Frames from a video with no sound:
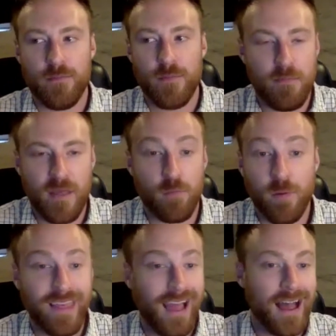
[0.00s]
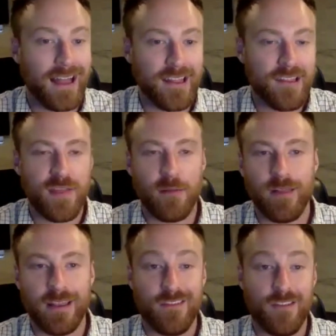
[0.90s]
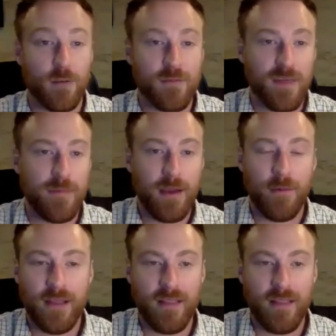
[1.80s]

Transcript: that's really honest, that really disarms them that way.